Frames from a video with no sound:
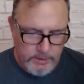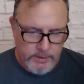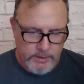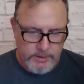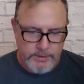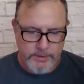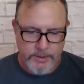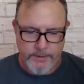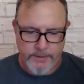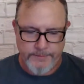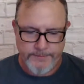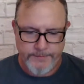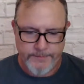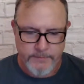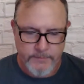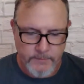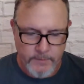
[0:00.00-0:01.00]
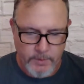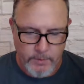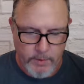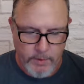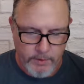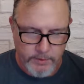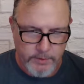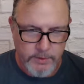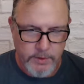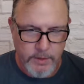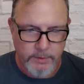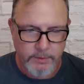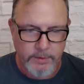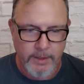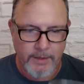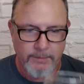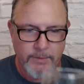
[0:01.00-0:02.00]
So, I would also
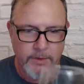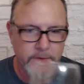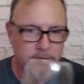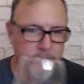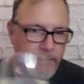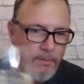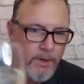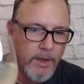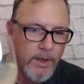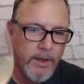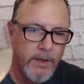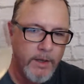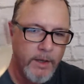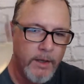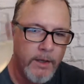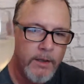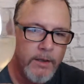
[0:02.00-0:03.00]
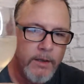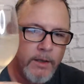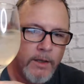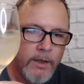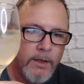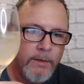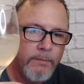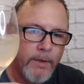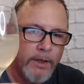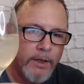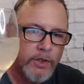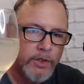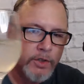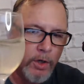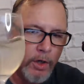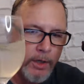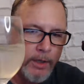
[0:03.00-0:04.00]
note that I'm using my
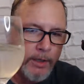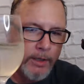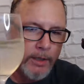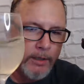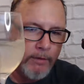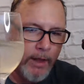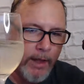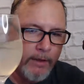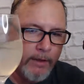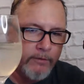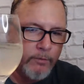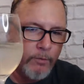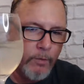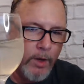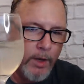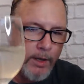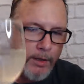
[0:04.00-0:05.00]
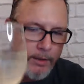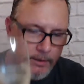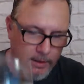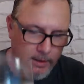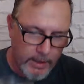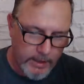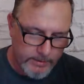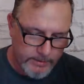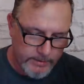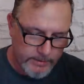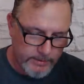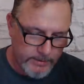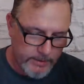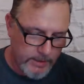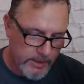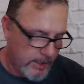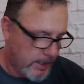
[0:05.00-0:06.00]
shark in a glass wine glasses
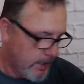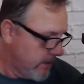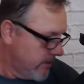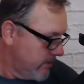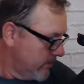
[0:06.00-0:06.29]
today